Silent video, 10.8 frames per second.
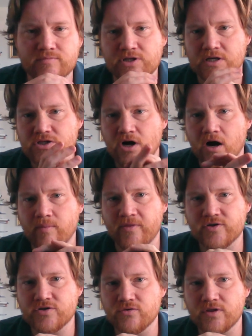so let's talk
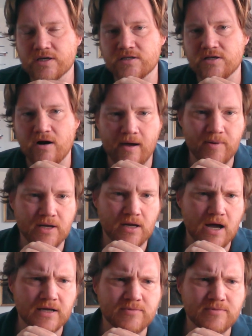about the two things that are happening.